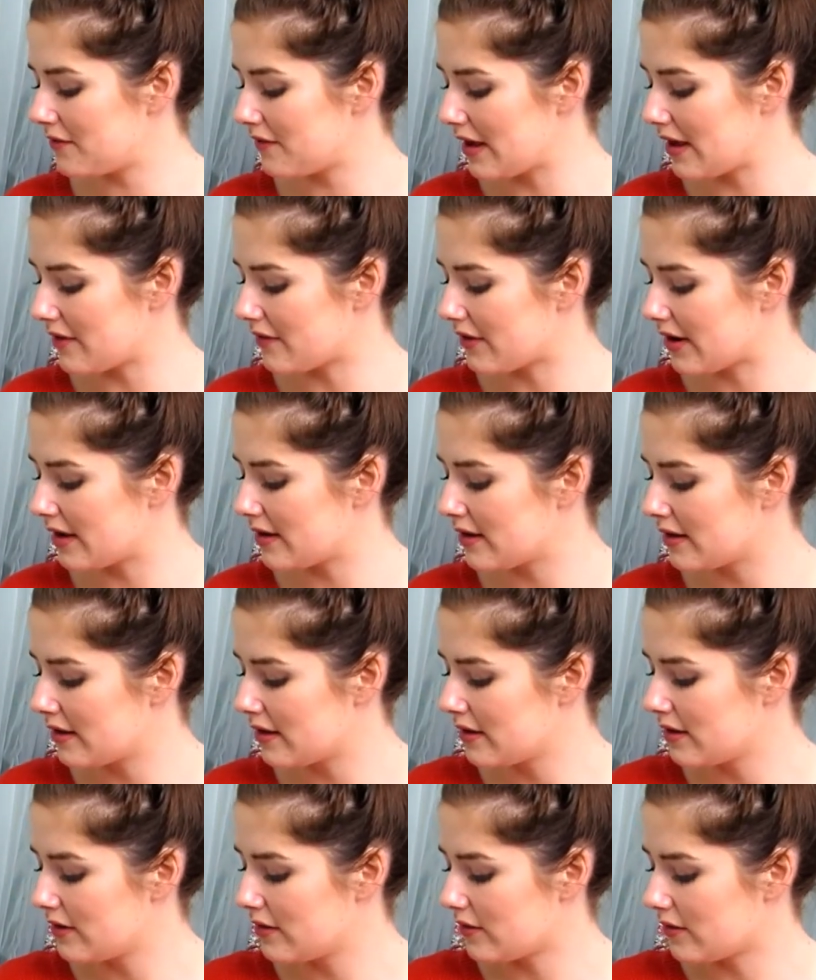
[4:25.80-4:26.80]
favourite,
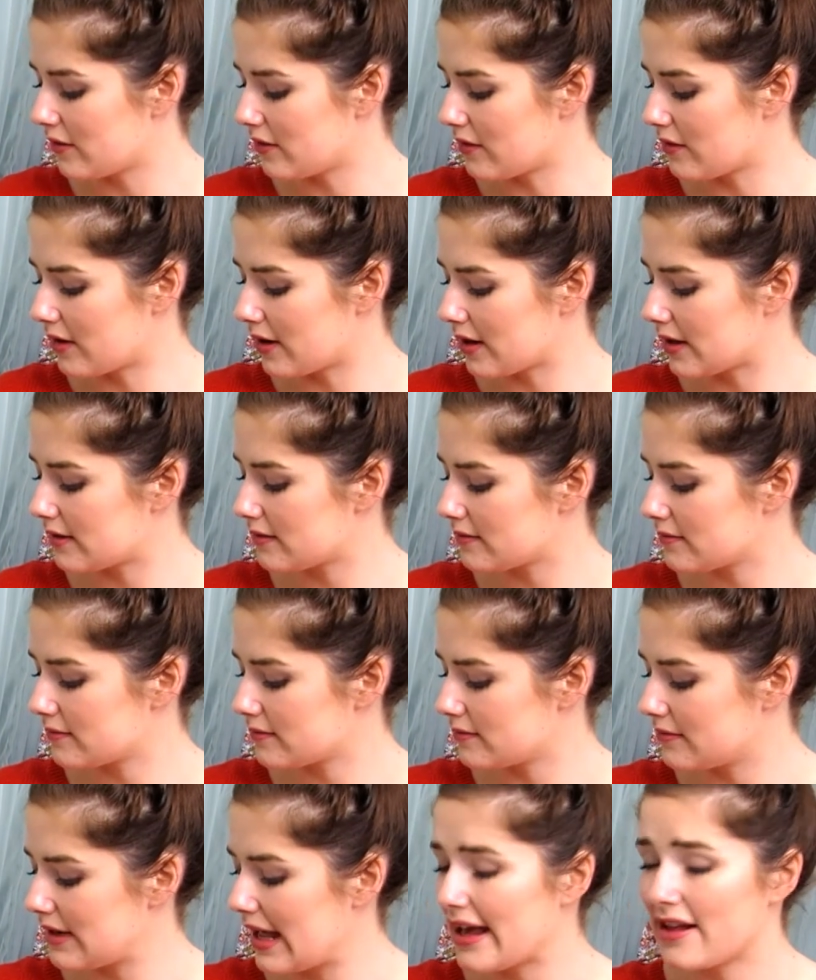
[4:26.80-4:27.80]
or
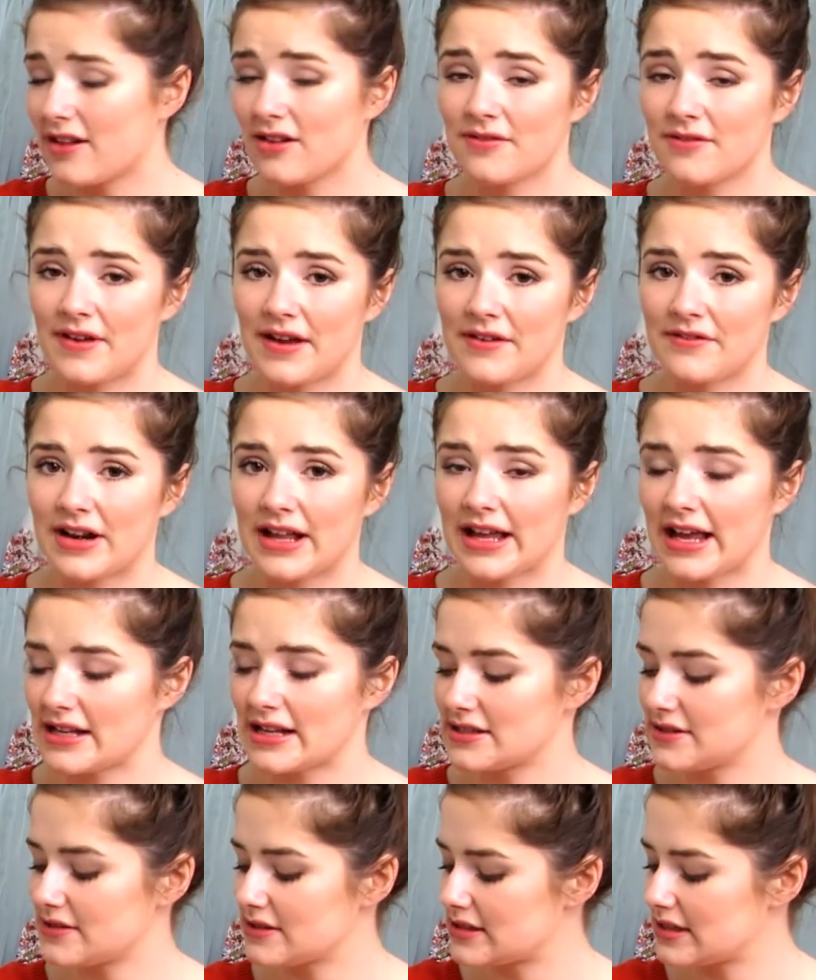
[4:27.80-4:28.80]
nail favourite I
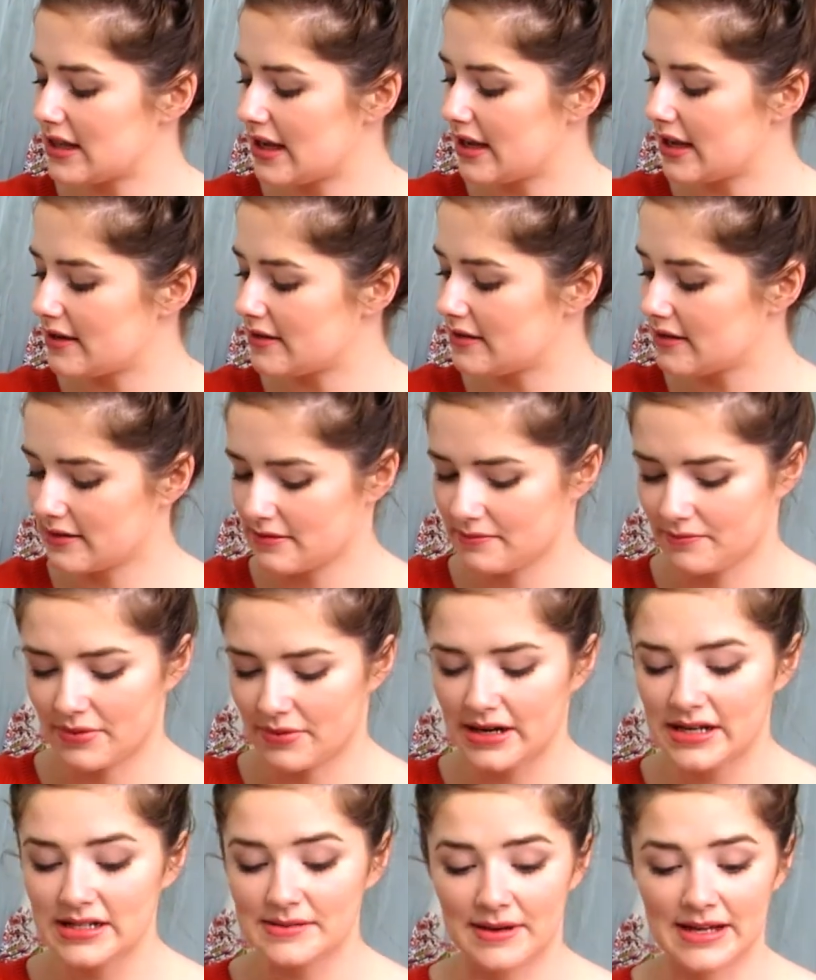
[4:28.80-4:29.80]
guess you'd say,
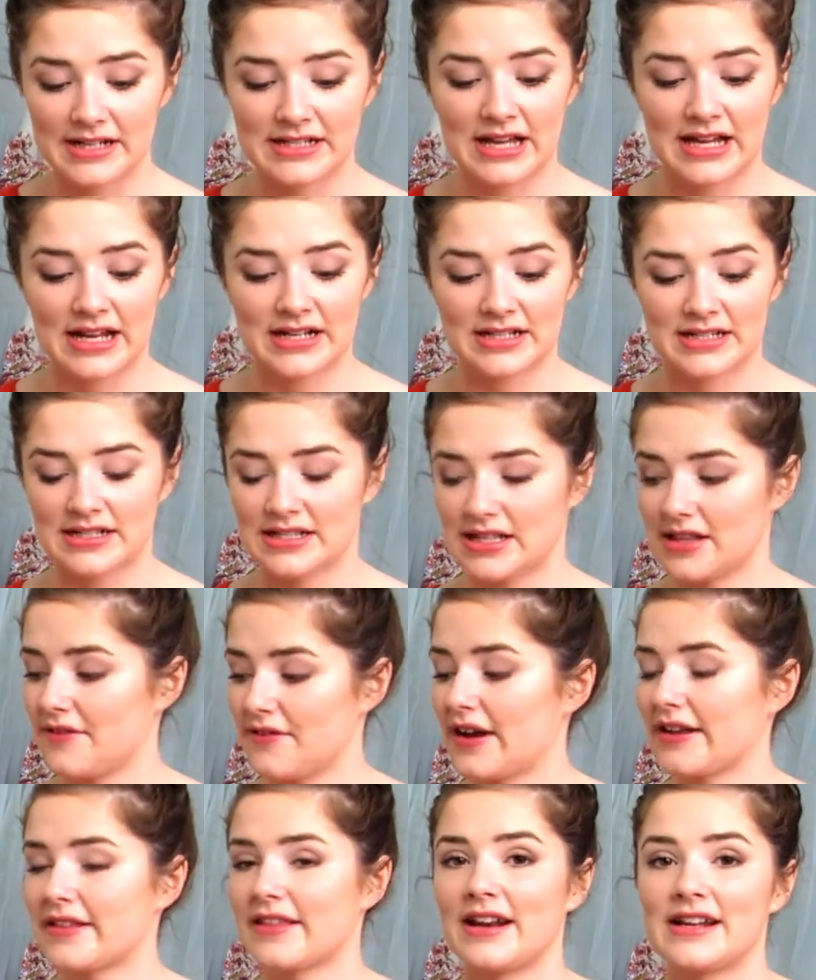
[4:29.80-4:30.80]
brings my attention to the
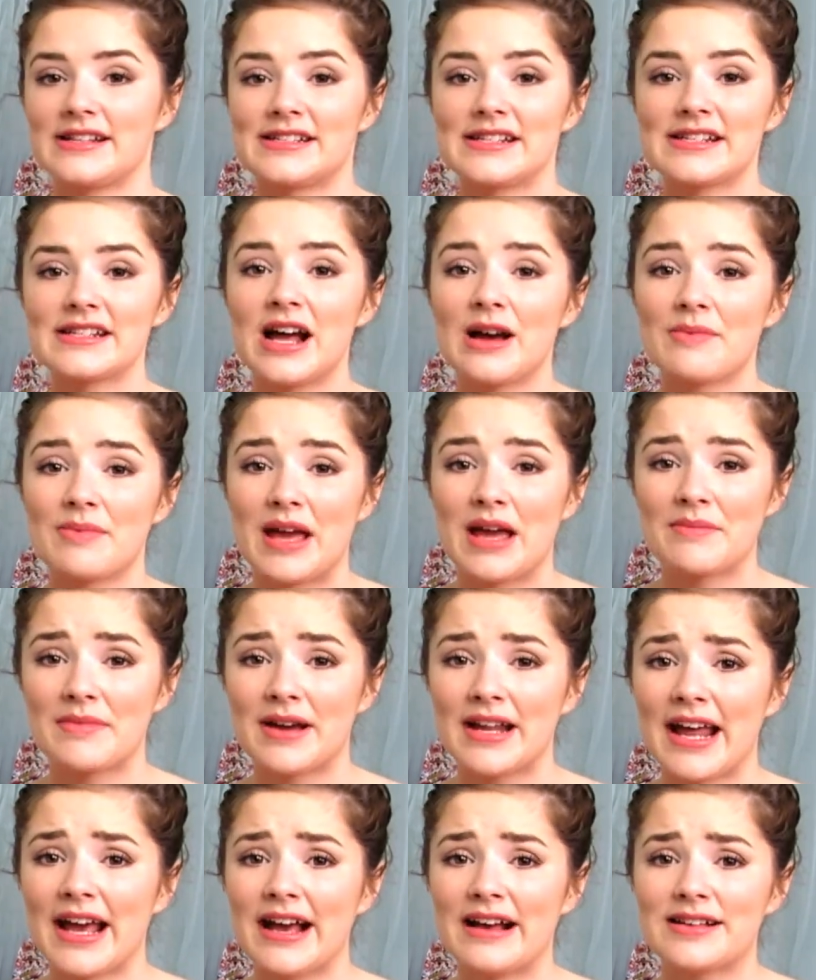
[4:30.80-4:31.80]
fact that I did not paint
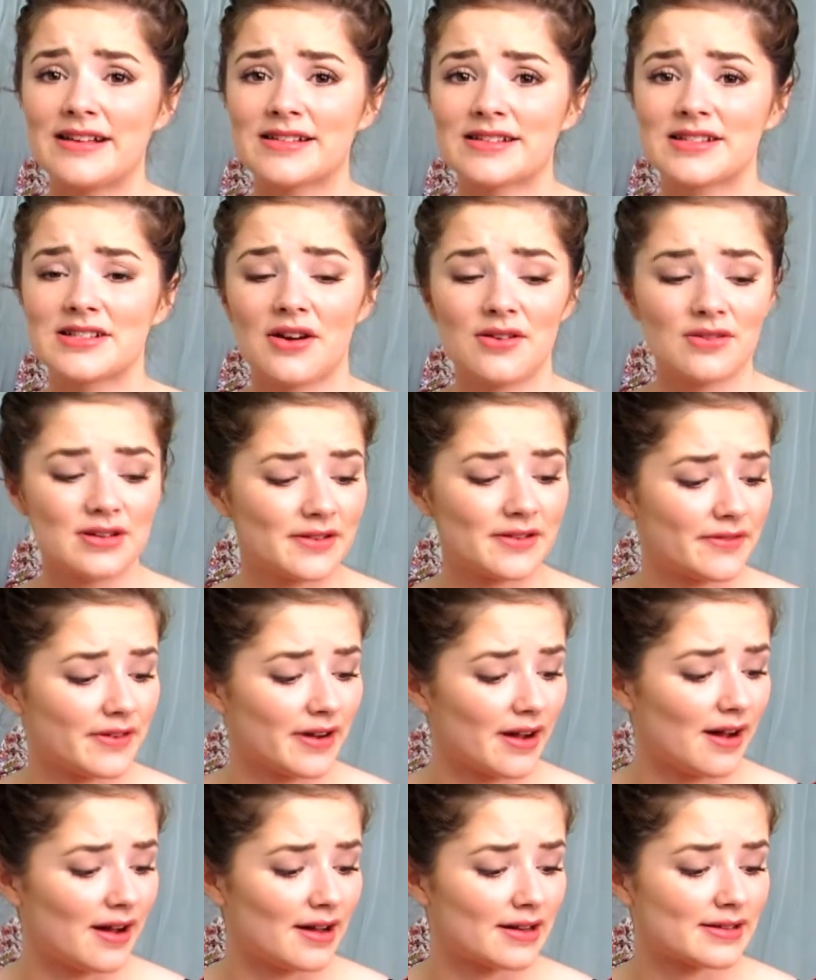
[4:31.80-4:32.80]
my nails, totally
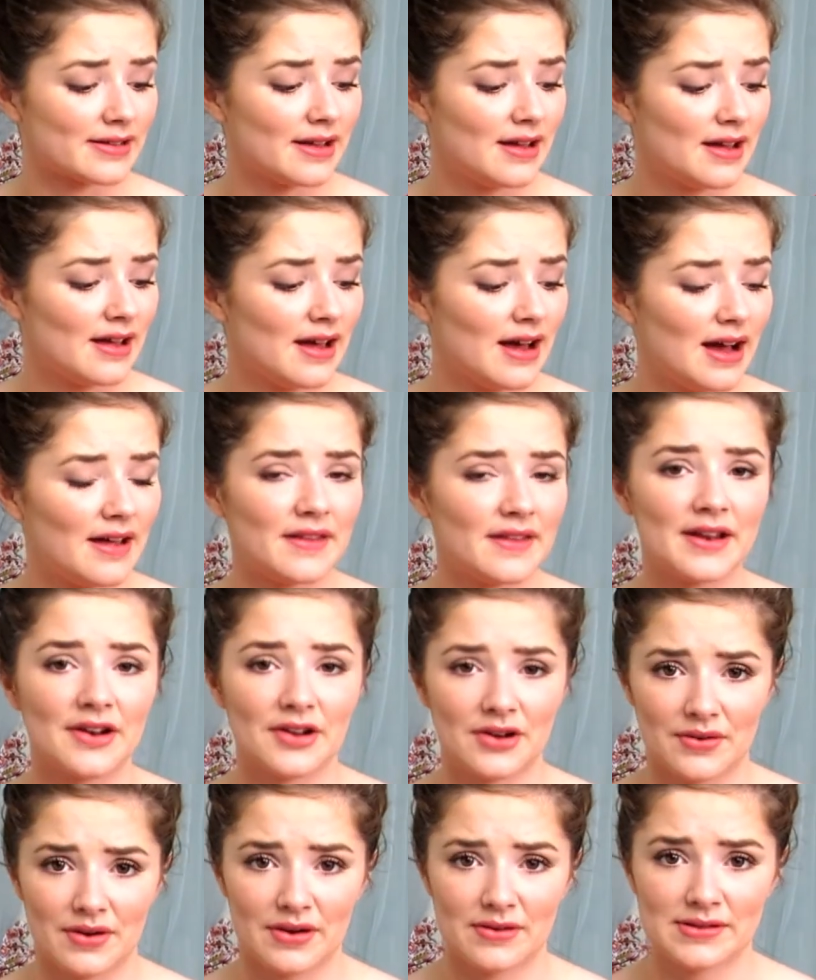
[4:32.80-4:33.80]
forgot, and they
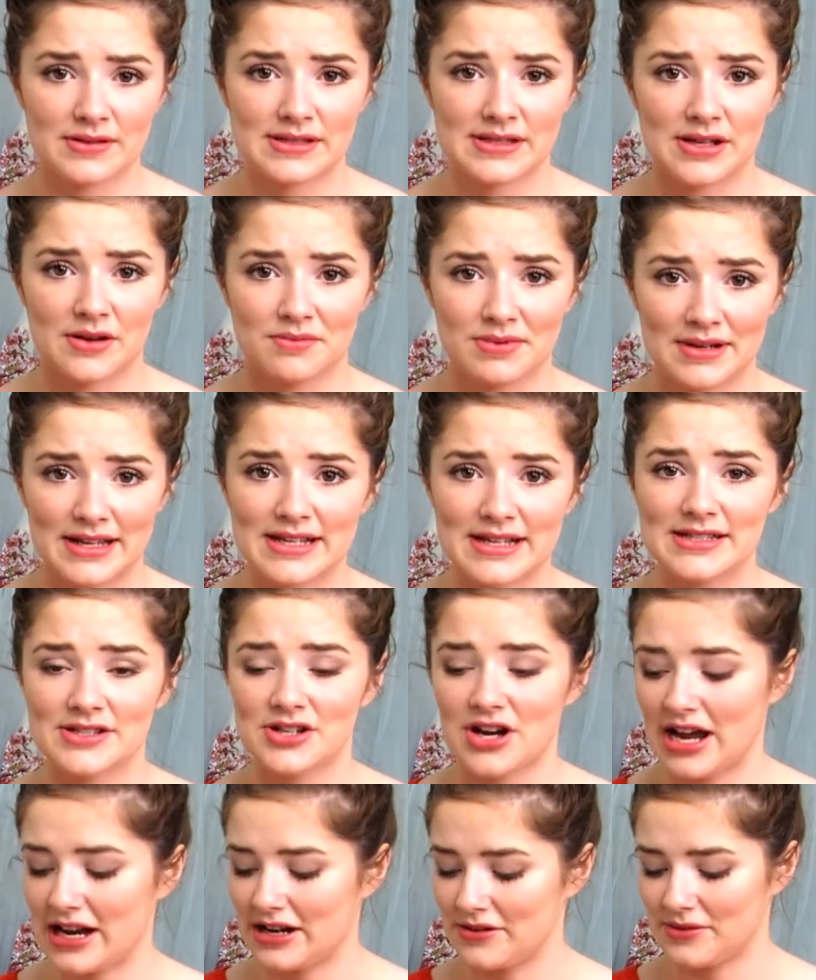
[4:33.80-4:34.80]
look gross. So please
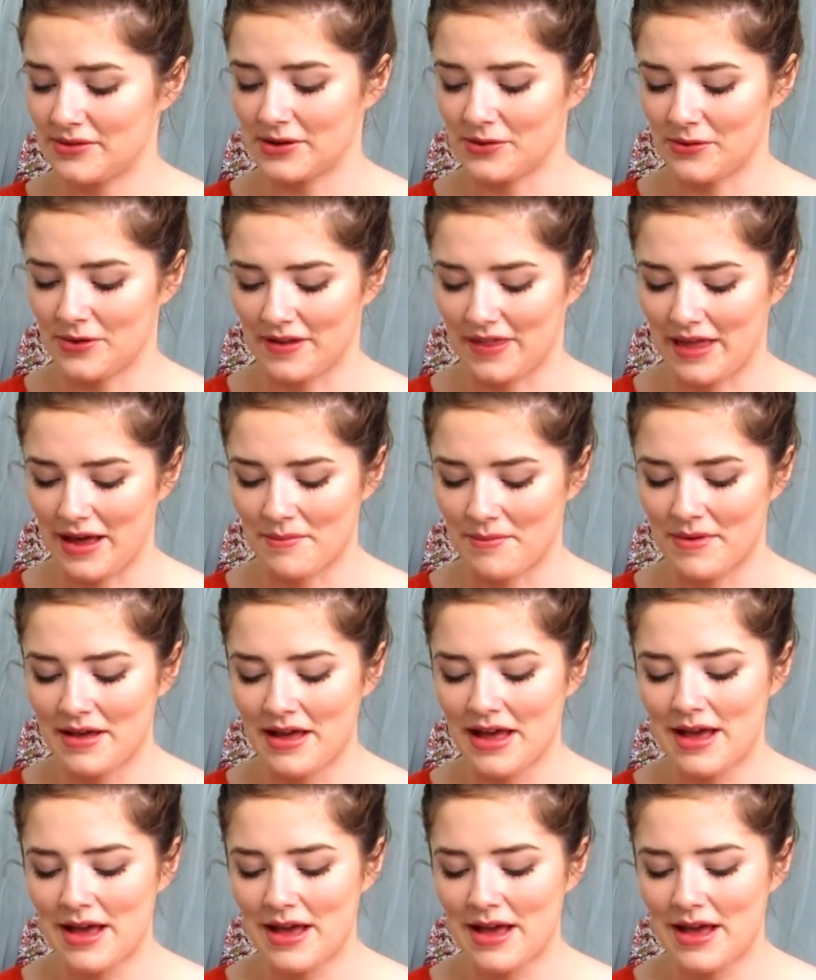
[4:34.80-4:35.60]
try to ignore them.